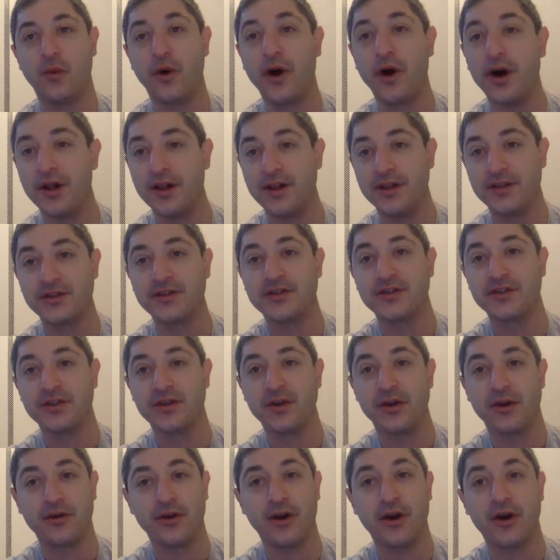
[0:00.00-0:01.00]

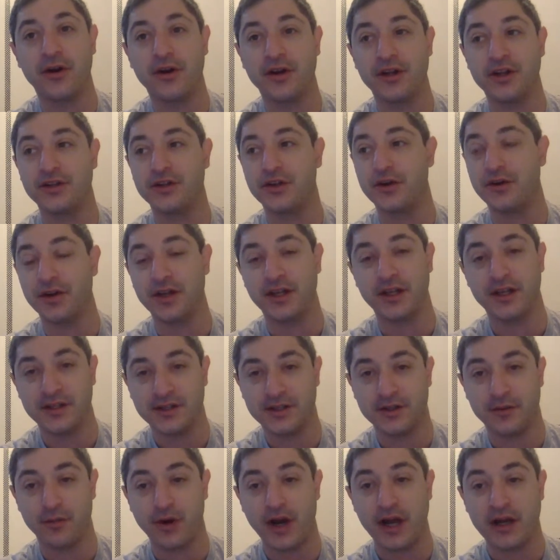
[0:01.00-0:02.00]
Wallets are already
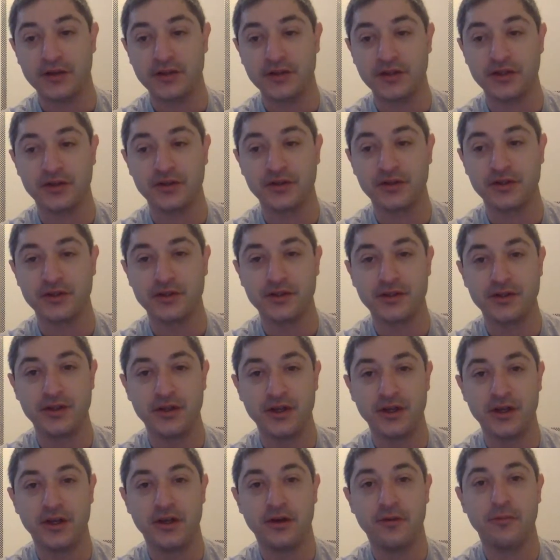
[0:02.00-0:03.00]
turning into
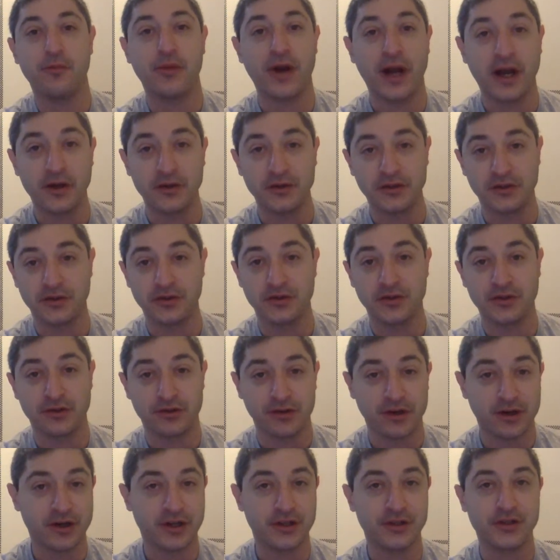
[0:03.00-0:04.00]
browsers, browsers
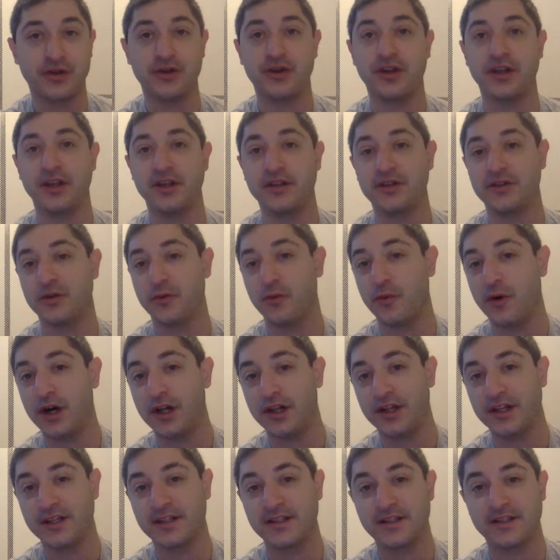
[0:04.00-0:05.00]
are already turning into
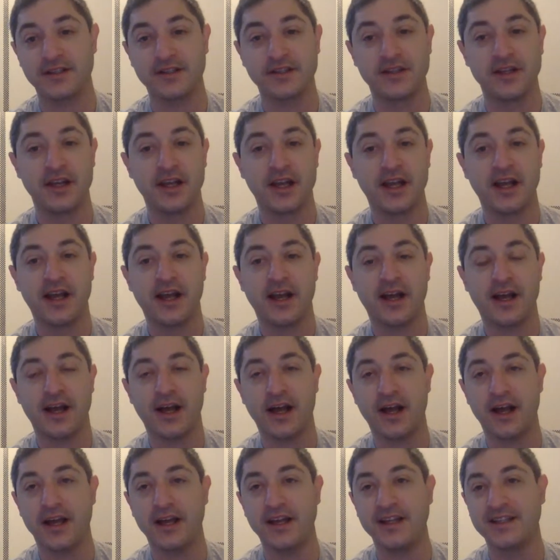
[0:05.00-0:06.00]
wallets.
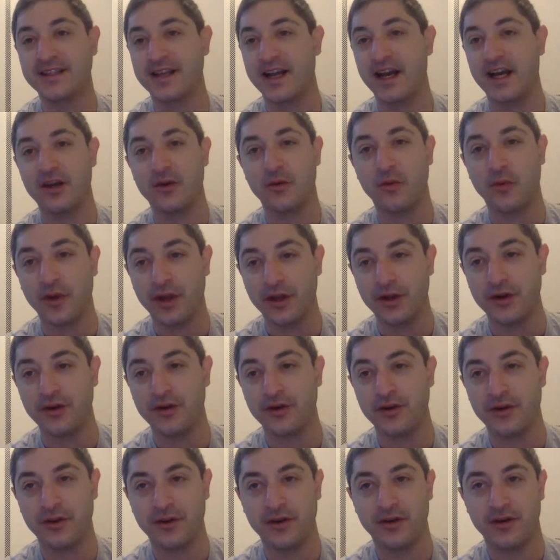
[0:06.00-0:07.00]
Uh, it's kind of
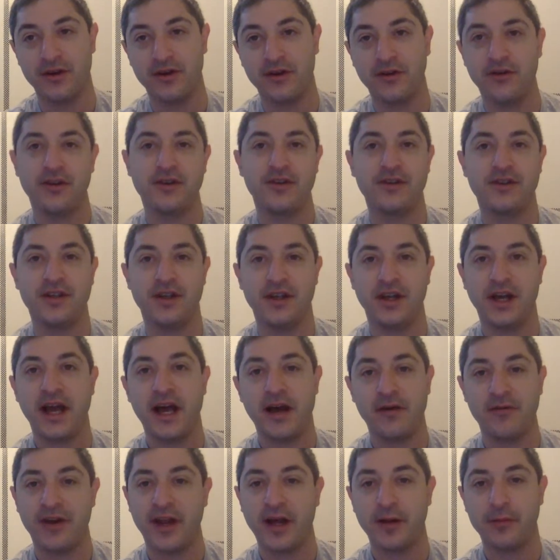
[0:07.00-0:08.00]
weird to
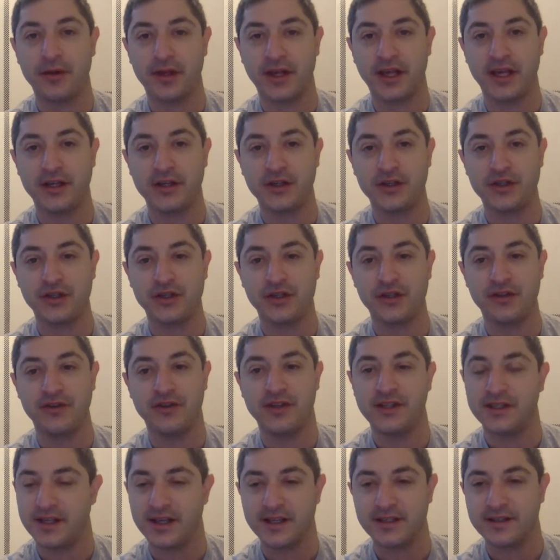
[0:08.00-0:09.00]
have an application
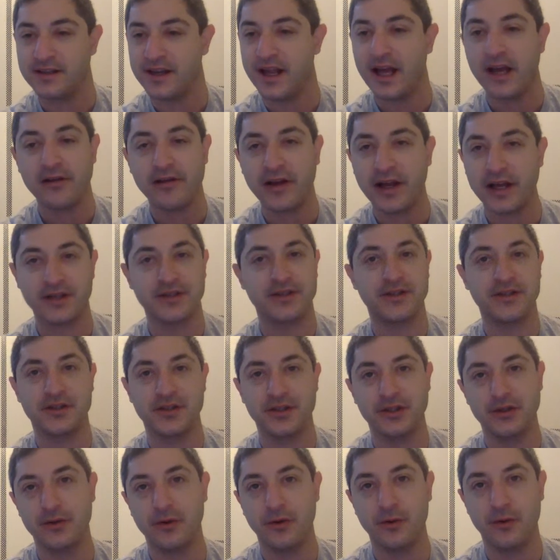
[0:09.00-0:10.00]
that doesn't have access
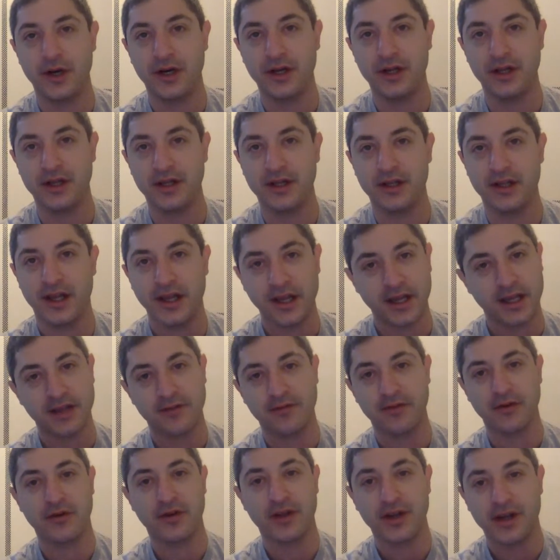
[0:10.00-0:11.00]
to a wallet. Like, if
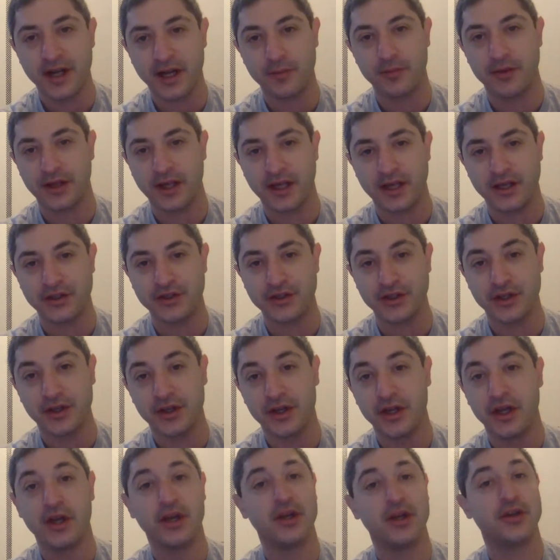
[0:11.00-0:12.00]
you're in an application,
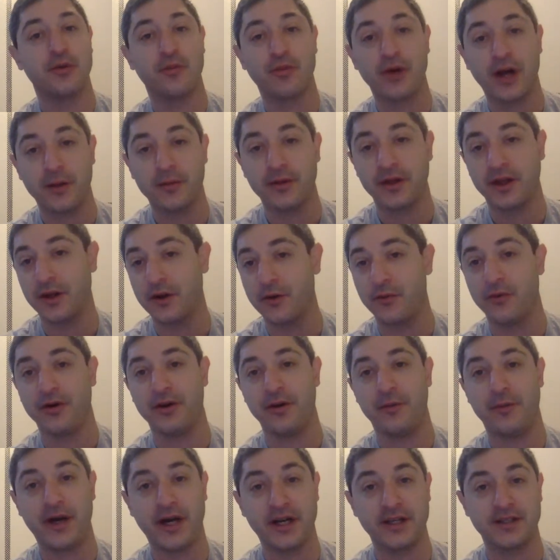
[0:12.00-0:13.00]
you're probably going to want
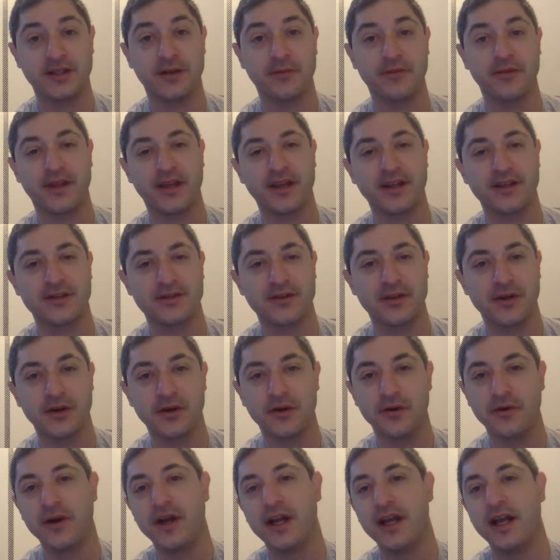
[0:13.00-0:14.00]
to buy something.
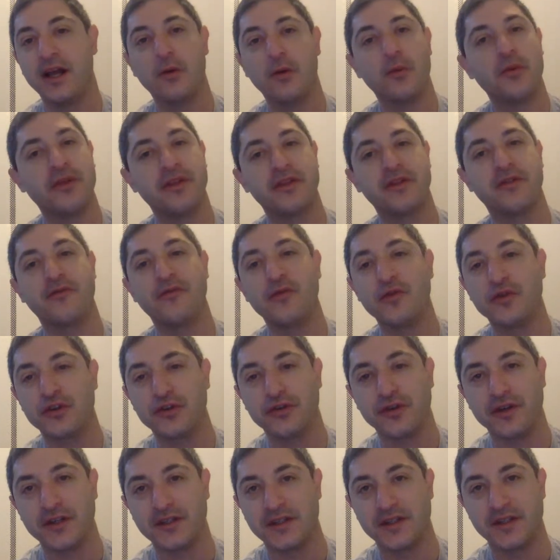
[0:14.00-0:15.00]
So I think the future
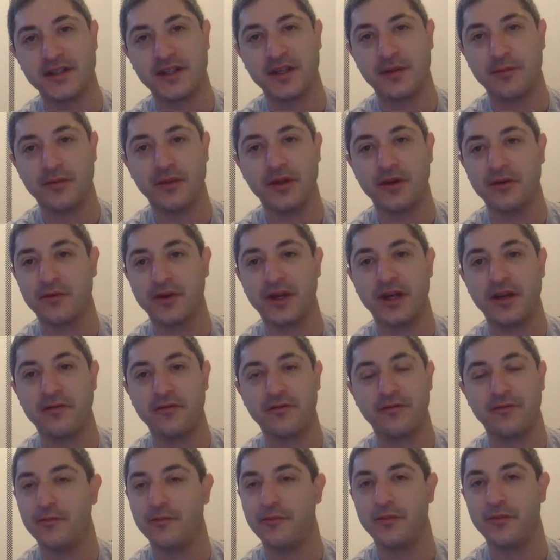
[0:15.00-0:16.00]
is is that you know kind of
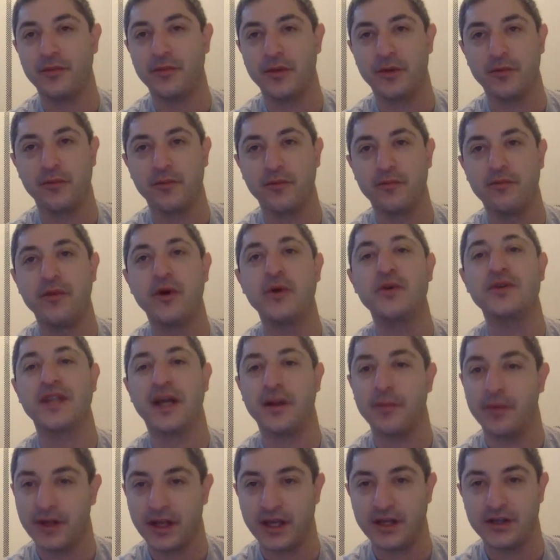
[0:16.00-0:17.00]
you know, most
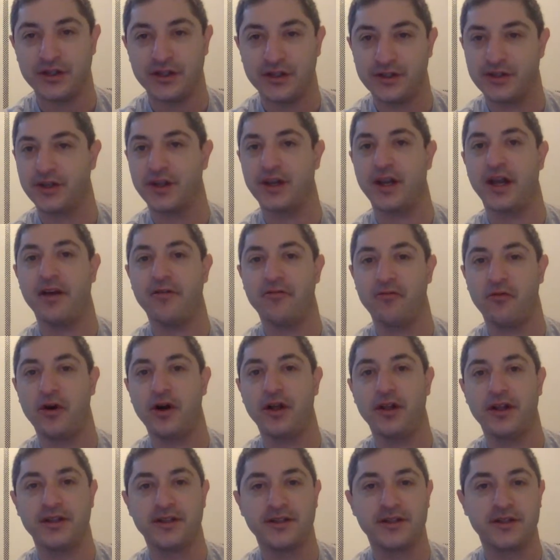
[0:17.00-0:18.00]
applications are going to have
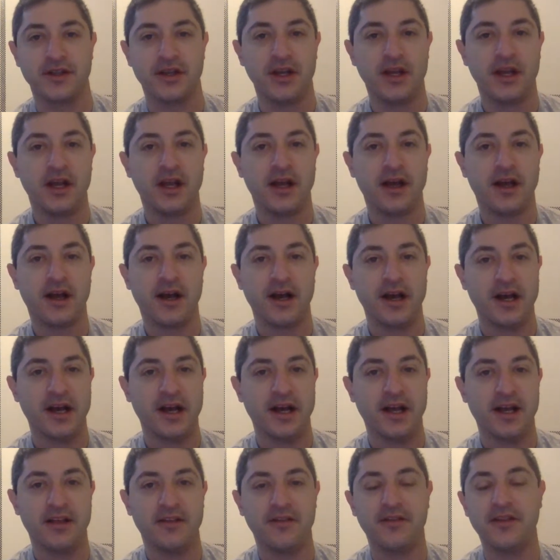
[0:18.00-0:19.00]
wallets.
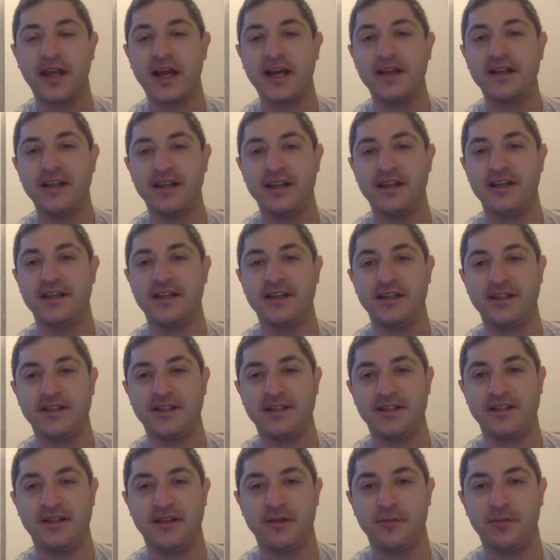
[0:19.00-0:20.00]
Uh, the idea is is
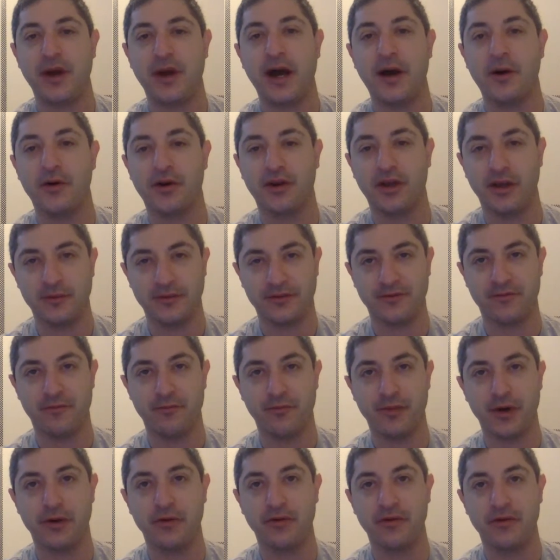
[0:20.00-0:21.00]
that the power comes from
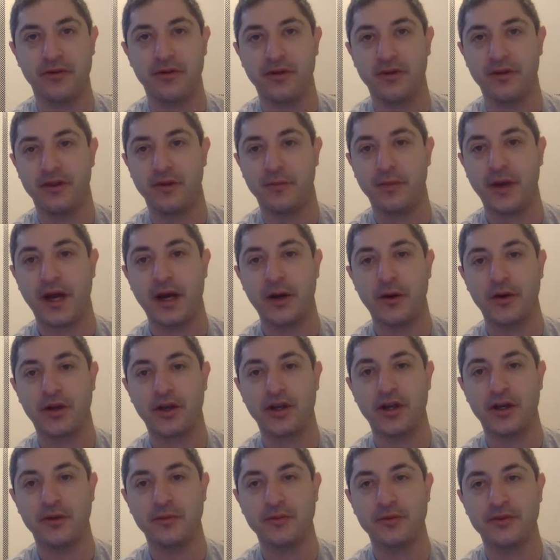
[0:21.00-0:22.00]
both. The power
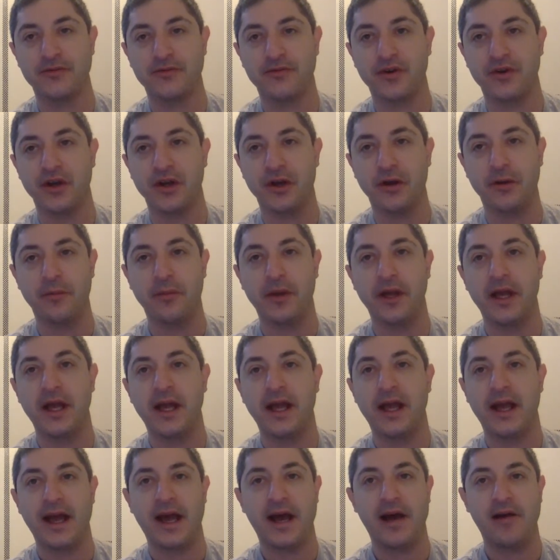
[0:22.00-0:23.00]
comes from
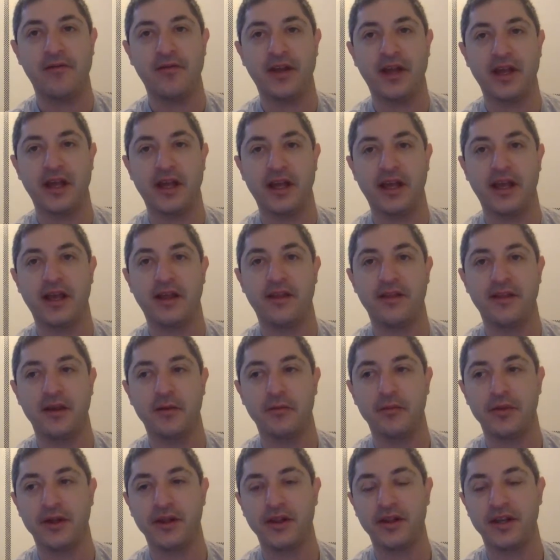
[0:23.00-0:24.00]
having the
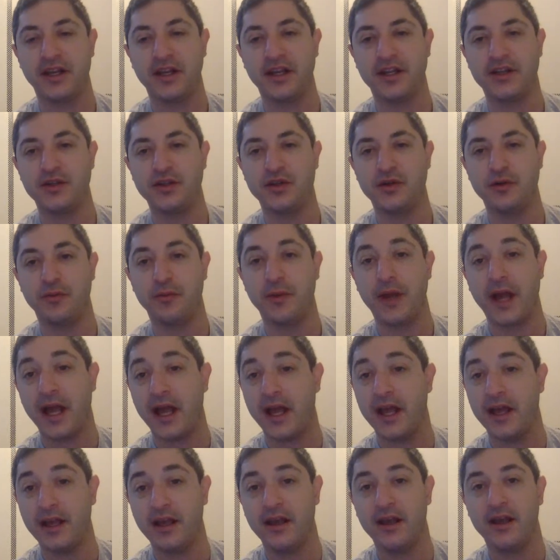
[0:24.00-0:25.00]
ability to
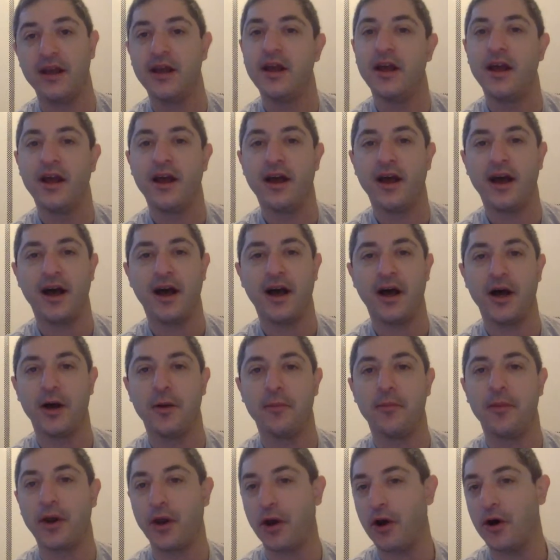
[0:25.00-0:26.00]
pay, uh,
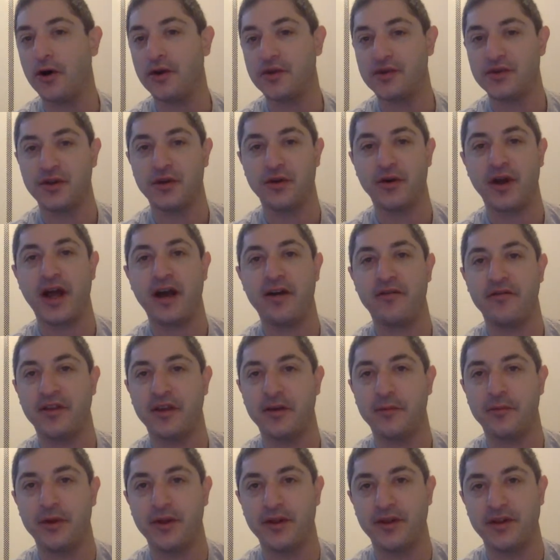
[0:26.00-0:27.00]
but also have the
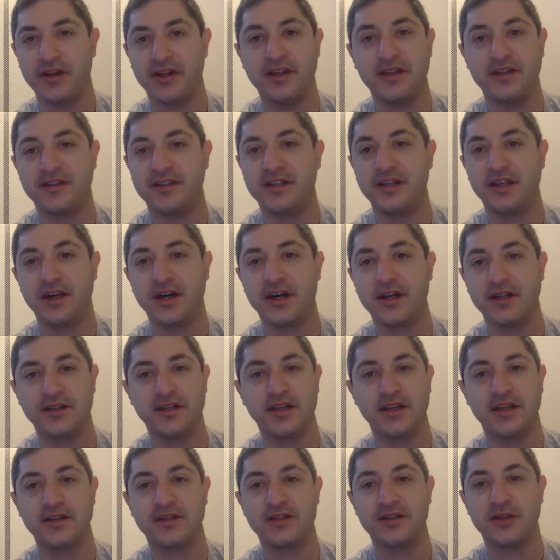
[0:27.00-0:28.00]
ability to see content.
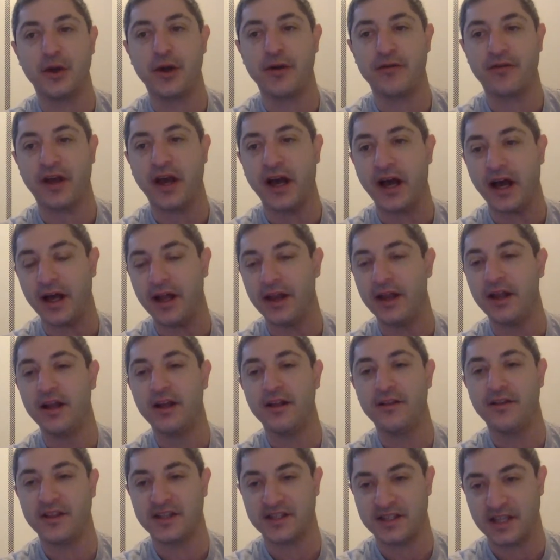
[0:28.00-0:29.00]
So I've got
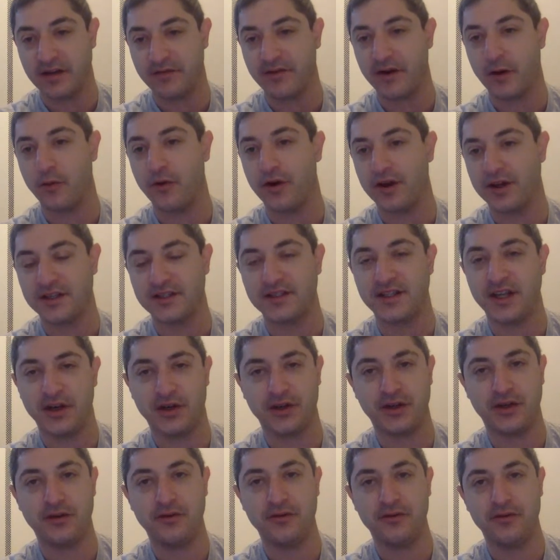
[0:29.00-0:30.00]
the stuff I want to sell
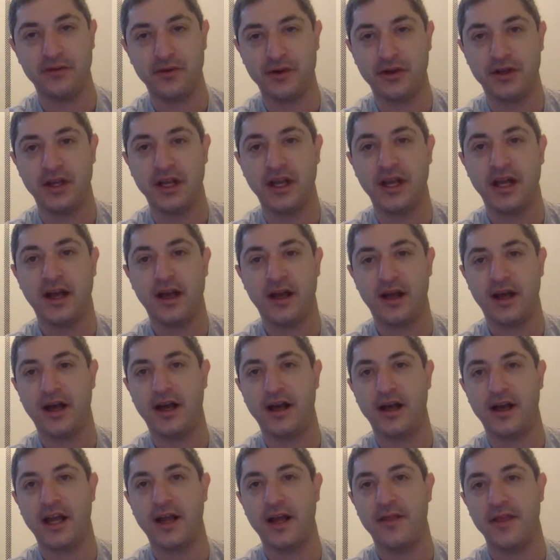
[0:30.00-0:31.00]
you,
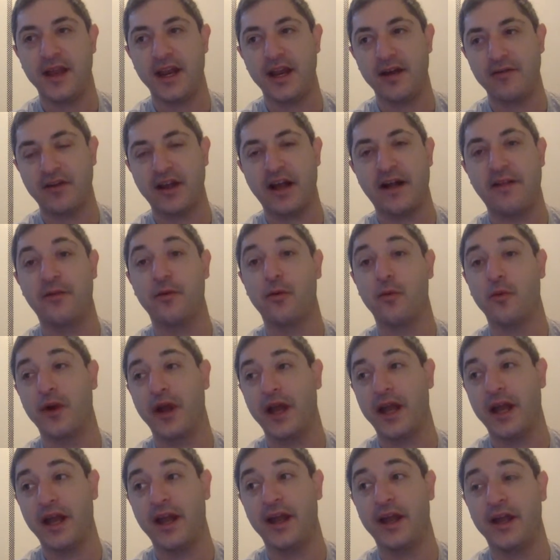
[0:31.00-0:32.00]
uh, and then I've got the
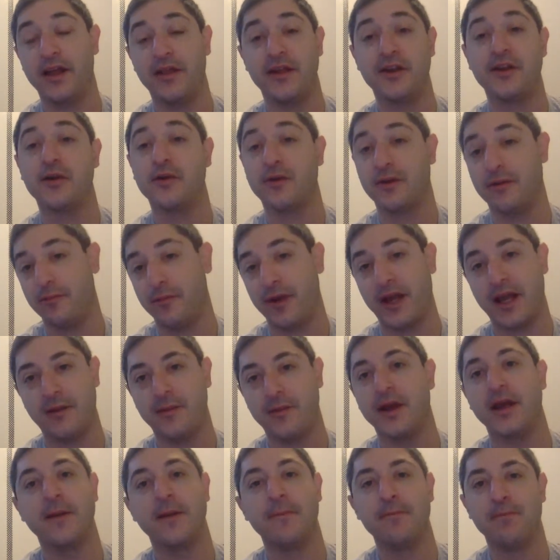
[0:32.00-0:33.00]
way that you can pay
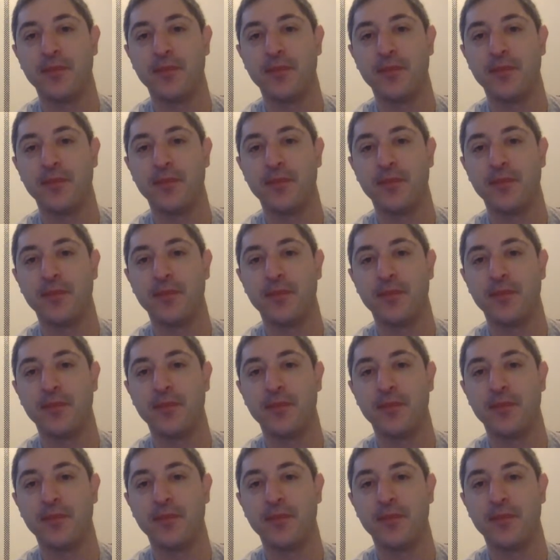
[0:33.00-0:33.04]
me.